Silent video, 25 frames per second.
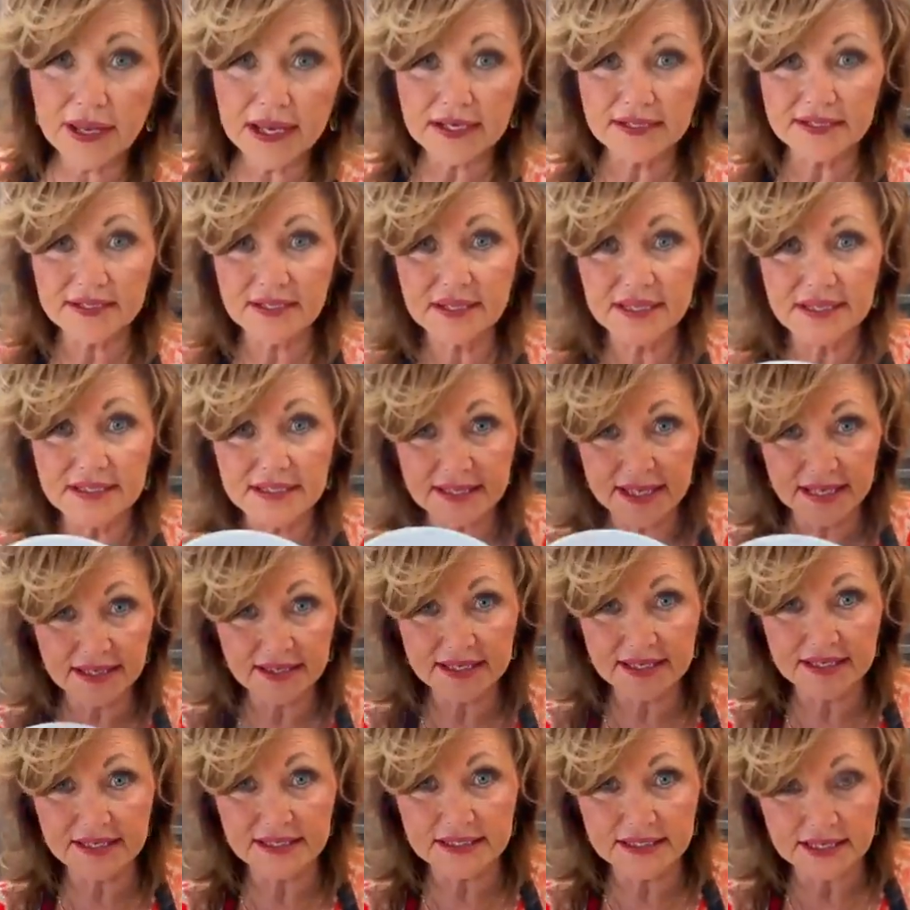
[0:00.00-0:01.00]
Okay, so let's
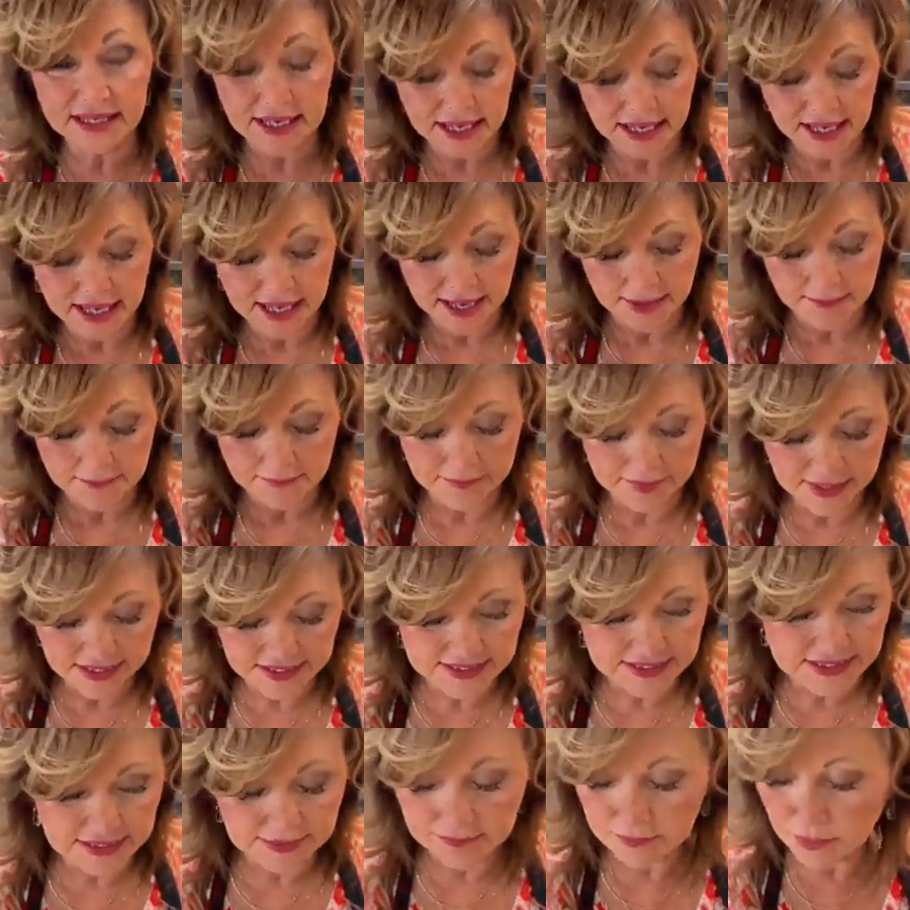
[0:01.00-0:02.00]
get this
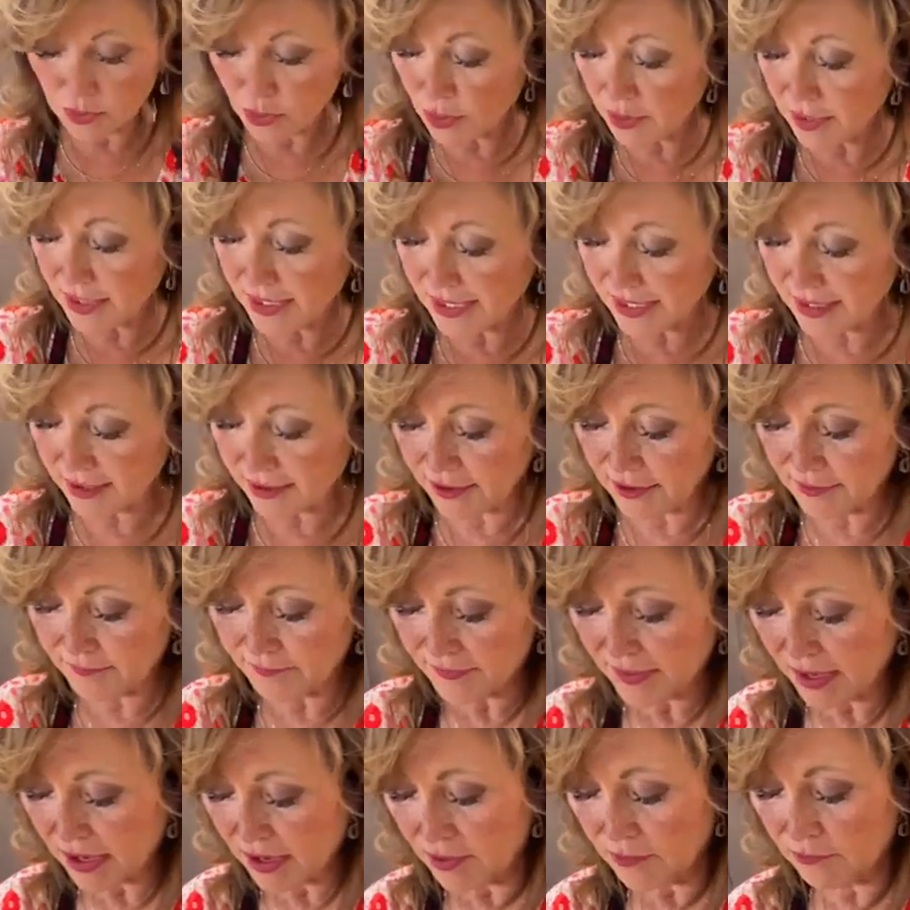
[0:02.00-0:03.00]
mixing bowl
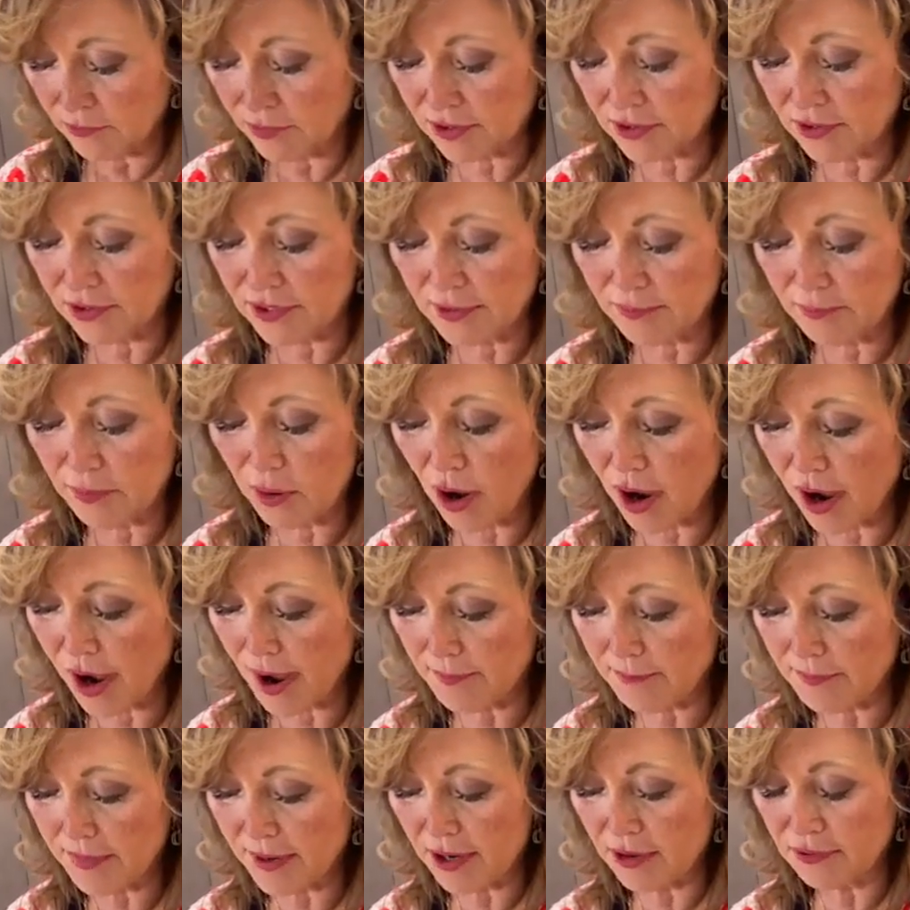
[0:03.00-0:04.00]
here. We're gonna
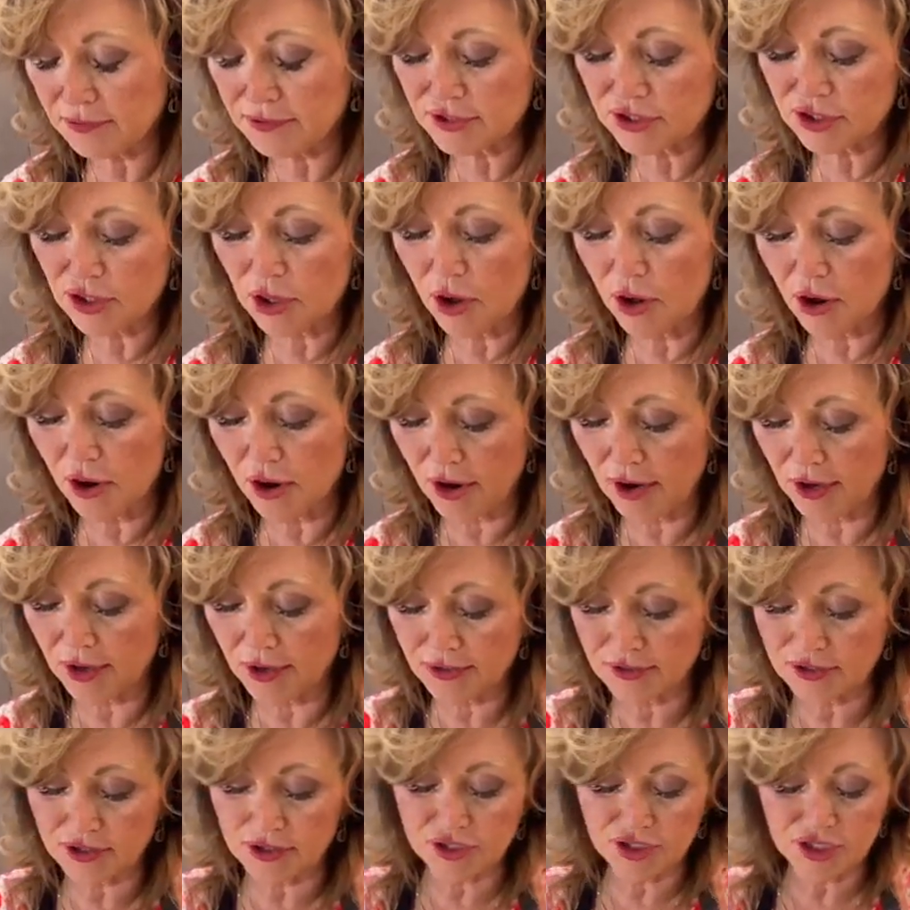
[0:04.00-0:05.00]
pop out
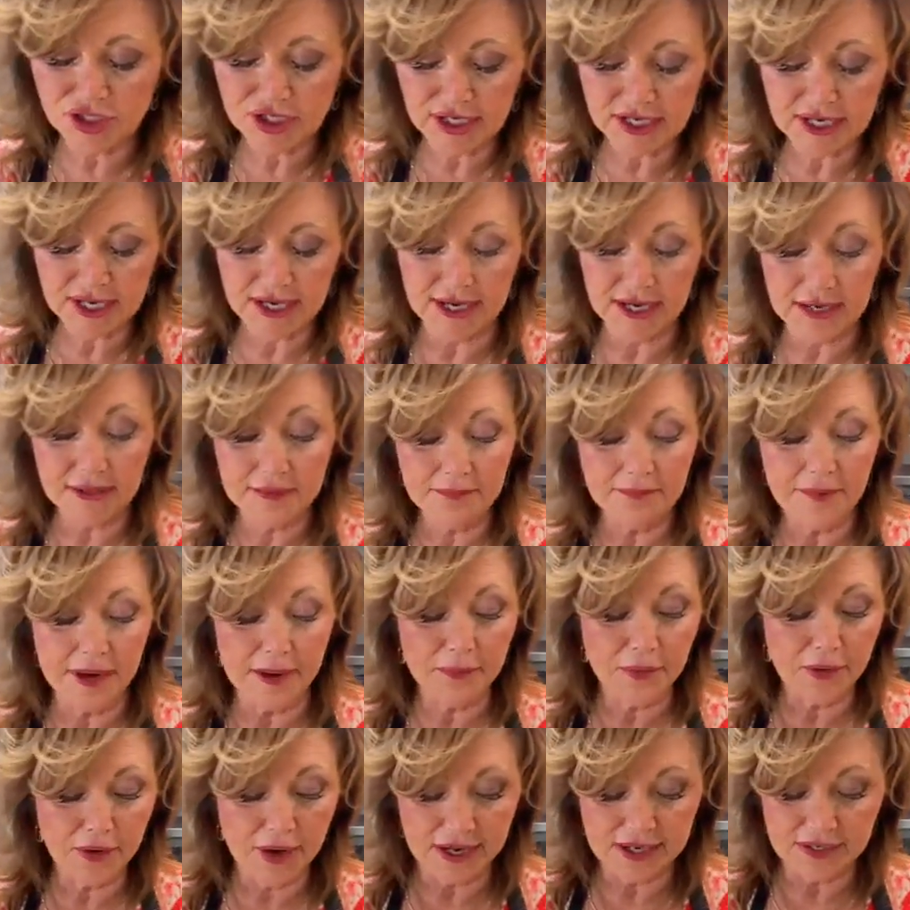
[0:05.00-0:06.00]
our chicken.
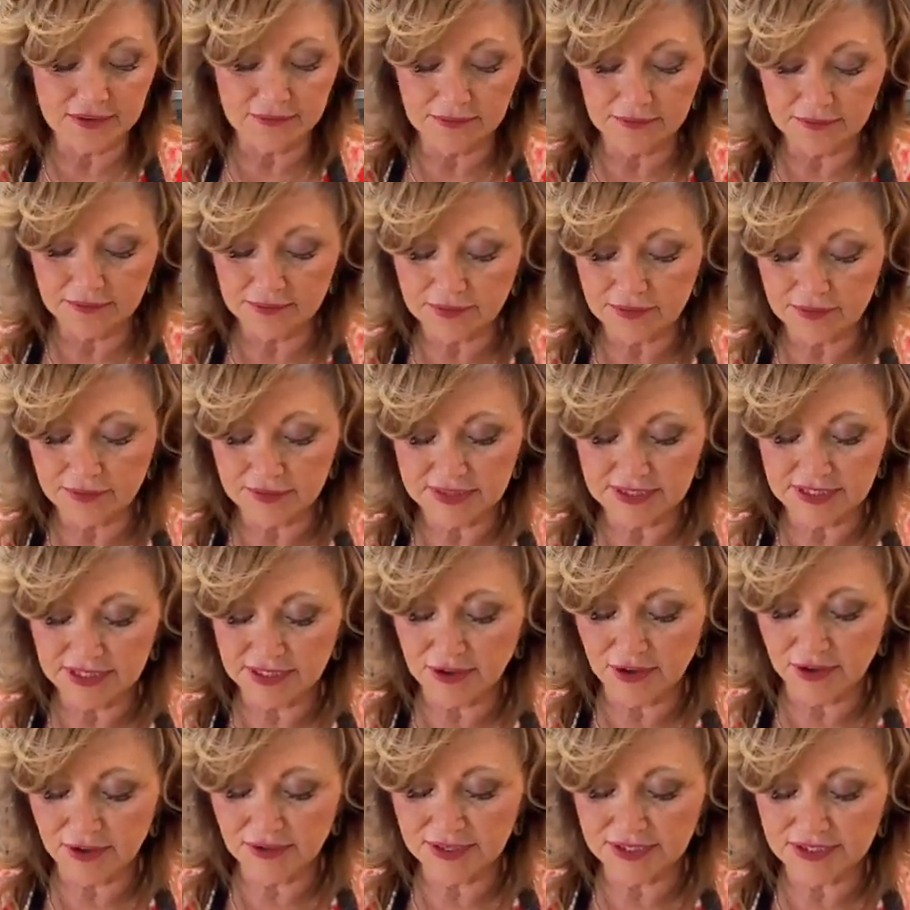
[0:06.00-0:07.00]
Remember I
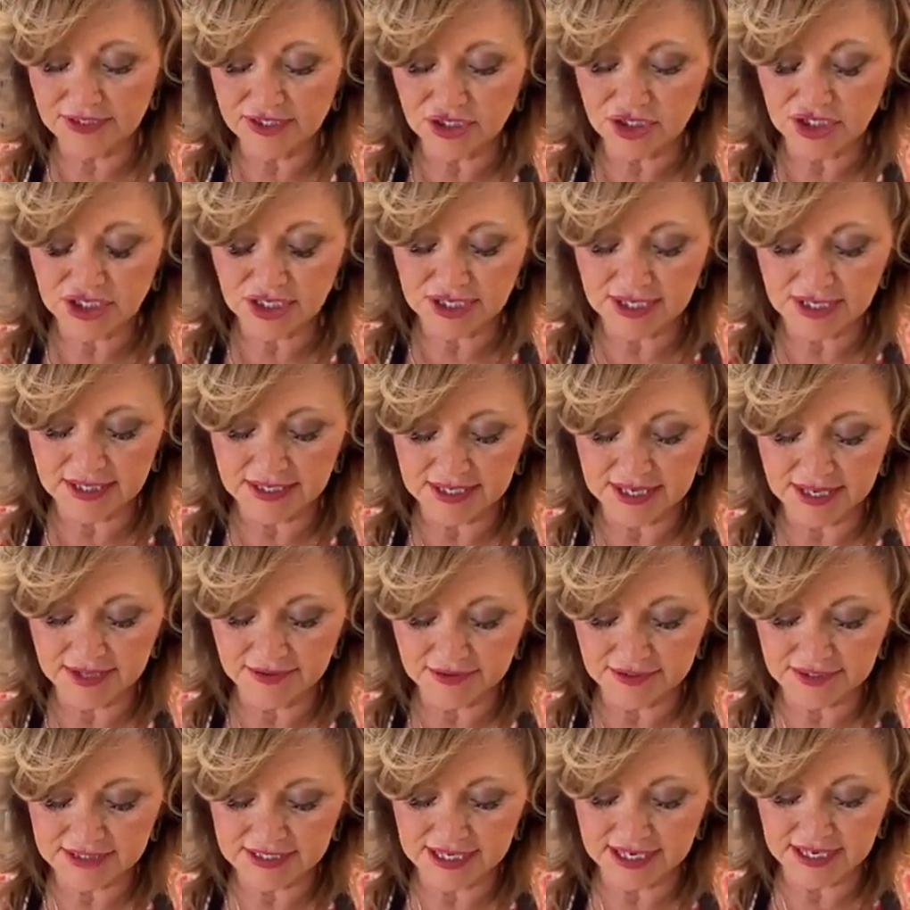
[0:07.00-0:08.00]
did all this chicken the
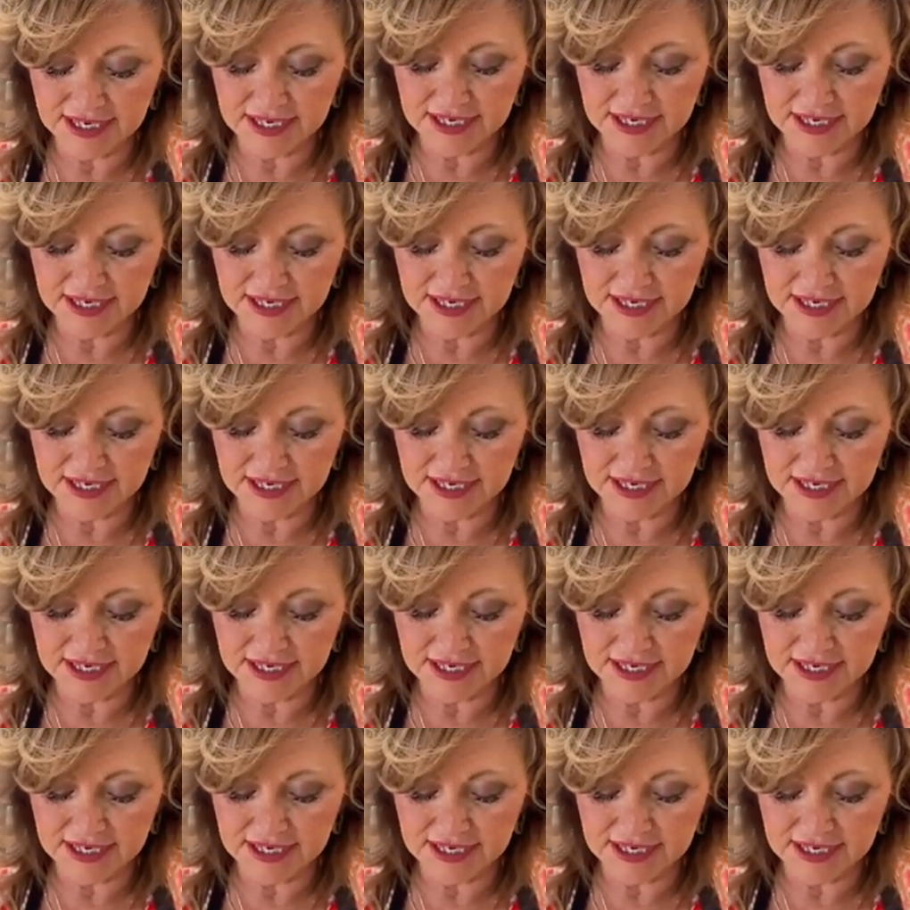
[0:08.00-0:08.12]
other